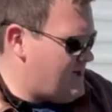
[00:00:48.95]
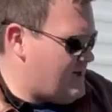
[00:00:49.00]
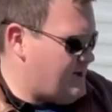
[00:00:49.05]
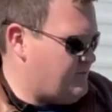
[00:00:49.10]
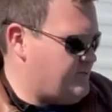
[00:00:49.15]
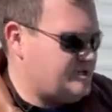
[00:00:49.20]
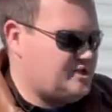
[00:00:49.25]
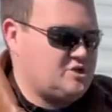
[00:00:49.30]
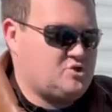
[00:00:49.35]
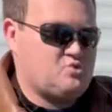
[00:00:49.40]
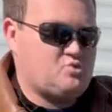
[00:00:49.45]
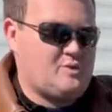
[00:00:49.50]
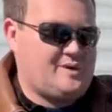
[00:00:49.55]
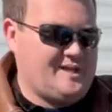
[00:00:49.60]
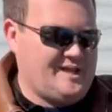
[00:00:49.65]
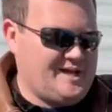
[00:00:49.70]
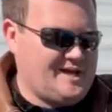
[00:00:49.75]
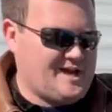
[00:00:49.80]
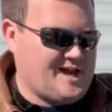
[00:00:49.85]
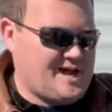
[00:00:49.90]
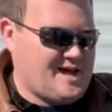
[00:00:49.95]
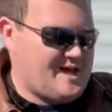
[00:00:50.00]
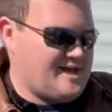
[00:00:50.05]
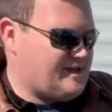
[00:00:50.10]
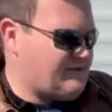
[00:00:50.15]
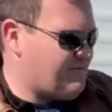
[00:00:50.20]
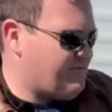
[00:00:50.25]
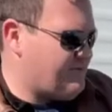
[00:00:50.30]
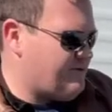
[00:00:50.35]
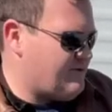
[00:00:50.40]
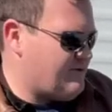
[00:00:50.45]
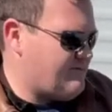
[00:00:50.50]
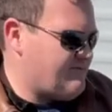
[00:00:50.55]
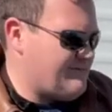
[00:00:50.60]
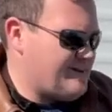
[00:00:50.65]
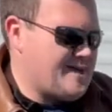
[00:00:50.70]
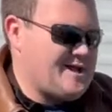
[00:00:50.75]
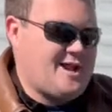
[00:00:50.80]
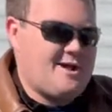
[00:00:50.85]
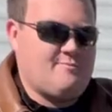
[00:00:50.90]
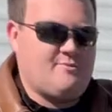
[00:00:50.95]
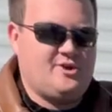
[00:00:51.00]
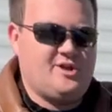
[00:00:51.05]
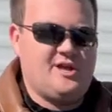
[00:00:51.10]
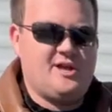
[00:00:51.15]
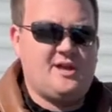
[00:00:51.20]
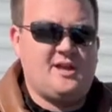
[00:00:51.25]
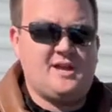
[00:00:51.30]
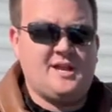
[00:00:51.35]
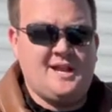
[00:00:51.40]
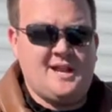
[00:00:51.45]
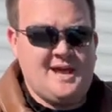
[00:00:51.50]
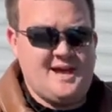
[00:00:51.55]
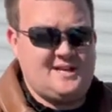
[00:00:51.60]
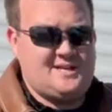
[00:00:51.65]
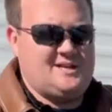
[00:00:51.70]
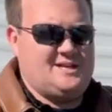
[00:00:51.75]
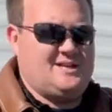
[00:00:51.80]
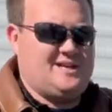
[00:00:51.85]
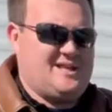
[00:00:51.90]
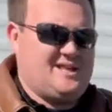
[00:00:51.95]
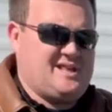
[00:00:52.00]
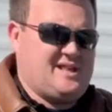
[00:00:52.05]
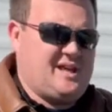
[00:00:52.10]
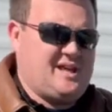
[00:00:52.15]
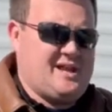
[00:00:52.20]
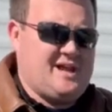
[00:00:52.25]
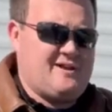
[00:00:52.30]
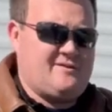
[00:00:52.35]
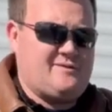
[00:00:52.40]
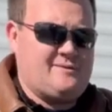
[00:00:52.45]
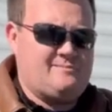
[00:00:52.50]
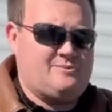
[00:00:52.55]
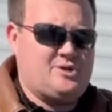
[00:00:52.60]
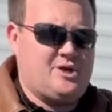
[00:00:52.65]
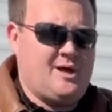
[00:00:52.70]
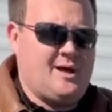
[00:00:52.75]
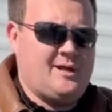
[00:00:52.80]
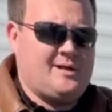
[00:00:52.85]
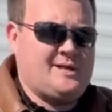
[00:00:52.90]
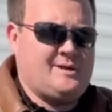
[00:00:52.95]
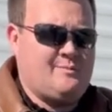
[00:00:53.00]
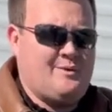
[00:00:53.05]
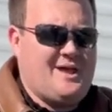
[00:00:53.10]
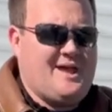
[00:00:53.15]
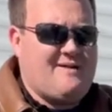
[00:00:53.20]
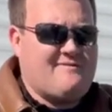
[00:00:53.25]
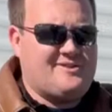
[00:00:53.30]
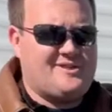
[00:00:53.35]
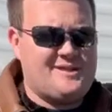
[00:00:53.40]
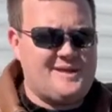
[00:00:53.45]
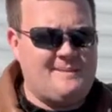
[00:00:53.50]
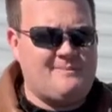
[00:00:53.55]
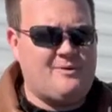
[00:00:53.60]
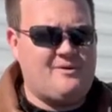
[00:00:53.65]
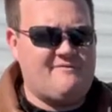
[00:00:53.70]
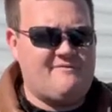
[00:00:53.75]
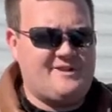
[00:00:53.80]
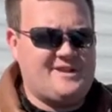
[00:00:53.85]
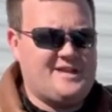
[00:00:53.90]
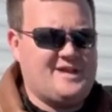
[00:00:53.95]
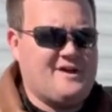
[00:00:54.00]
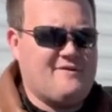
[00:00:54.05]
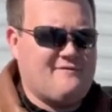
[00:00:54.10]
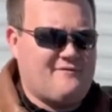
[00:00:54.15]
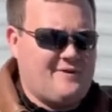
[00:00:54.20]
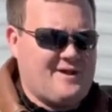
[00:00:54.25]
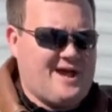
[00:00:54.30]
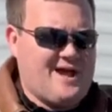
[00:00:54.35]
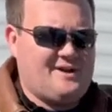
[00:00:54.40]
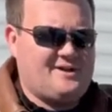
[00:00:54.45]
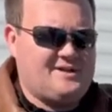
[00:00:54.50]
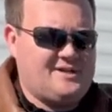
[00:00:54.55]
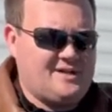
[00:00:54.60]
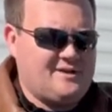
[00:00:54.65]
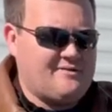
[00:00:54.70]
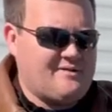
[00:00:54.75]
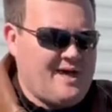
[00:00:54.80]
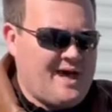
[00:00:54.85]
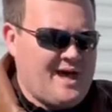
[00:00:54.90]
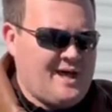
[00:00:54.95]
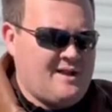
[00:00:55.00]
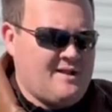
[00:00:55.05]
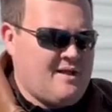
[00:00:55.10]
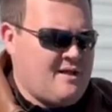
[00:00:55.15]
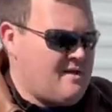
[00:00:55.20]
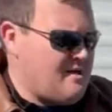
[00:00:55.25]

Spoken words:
which is really nice for being able to connect and disconnect from trucks, and we have a separate video for how to do that.